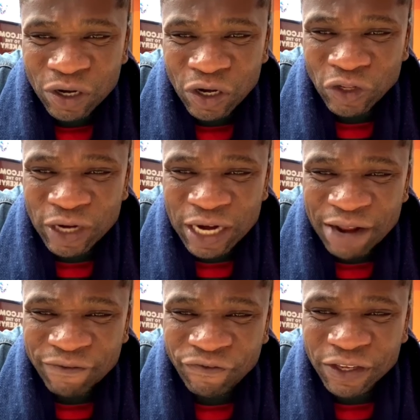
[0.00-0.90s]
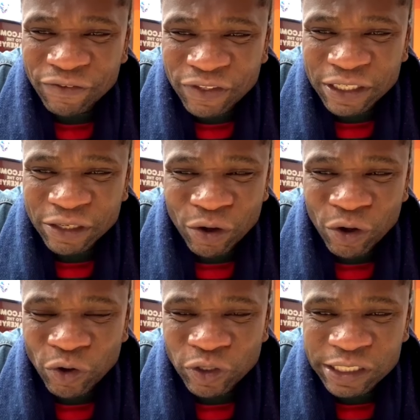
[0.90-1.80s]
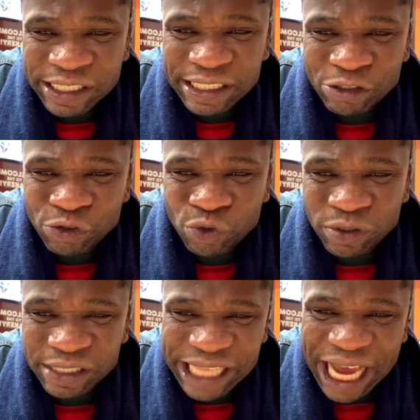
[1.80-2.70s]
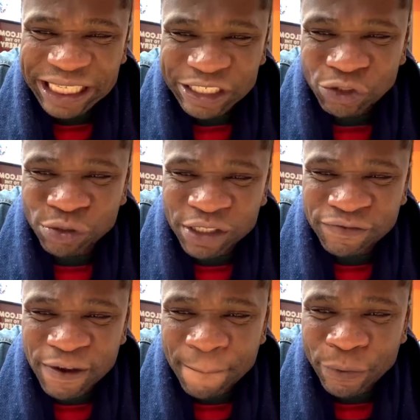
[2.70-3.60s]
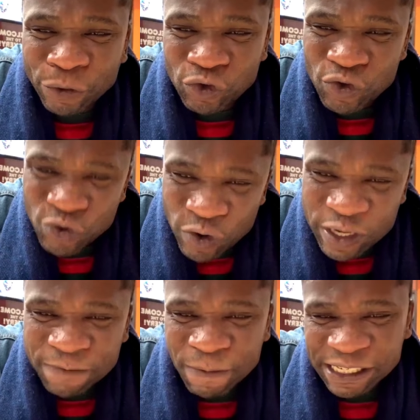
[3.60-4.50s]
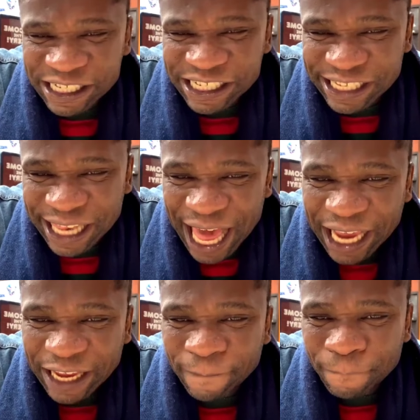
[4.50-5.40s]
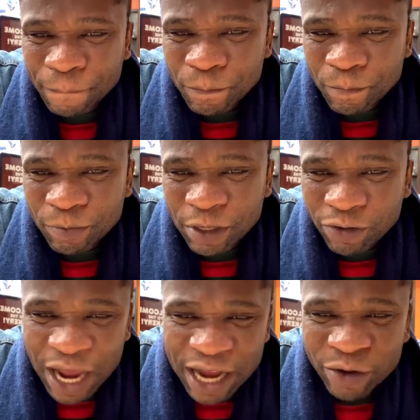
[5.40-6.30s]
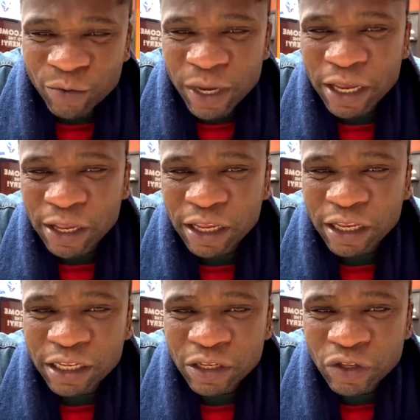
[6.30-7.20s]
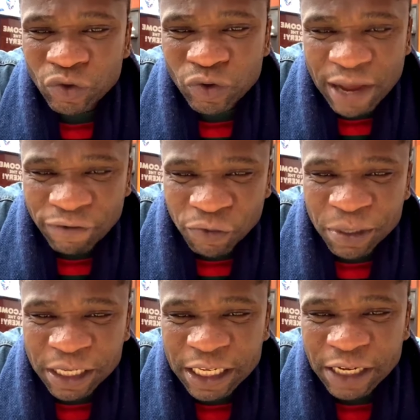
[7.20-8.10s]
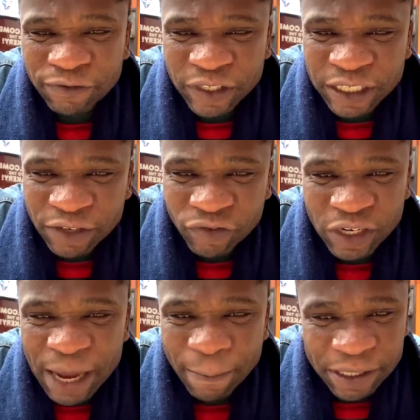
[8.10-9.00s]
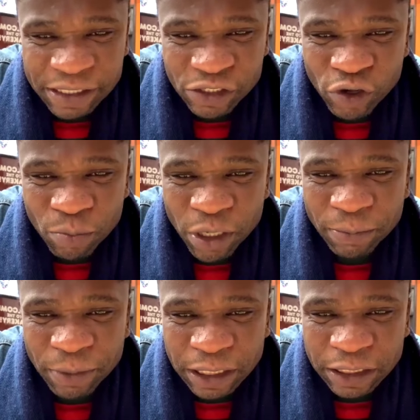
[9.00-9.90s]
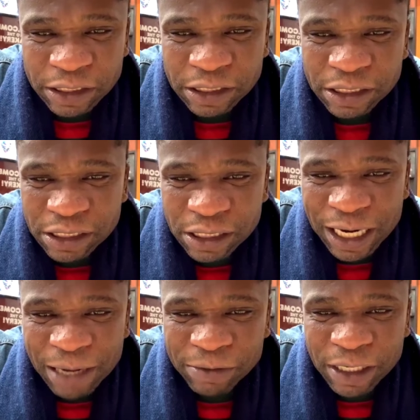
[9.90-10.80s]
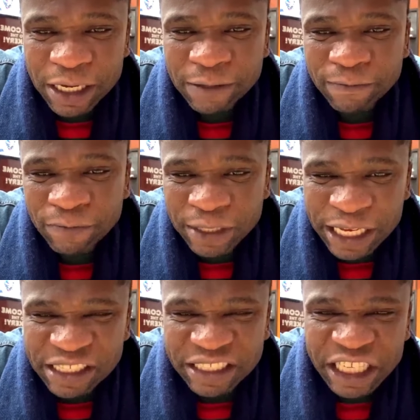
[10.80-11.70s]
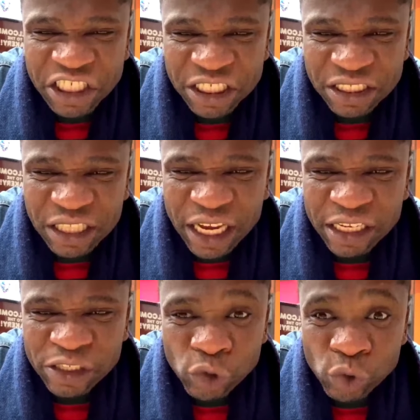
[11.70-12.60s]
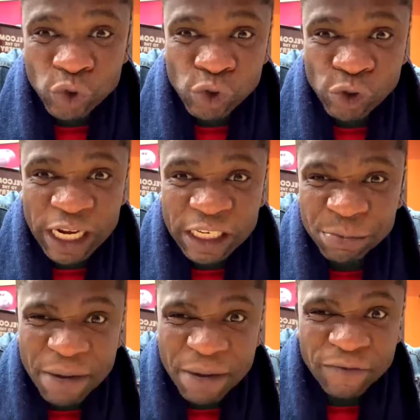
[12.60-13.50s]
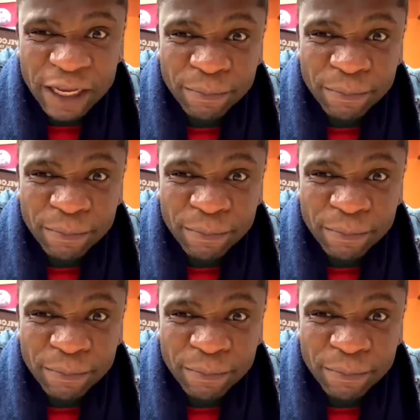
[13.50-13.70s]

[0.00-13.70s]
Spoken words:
150 or 32 different posts. You know this person is lying. Right away, you have to be careful in giving that person your money because, you know what I'm saying, they're staging things. Ooh, look at me, I'm very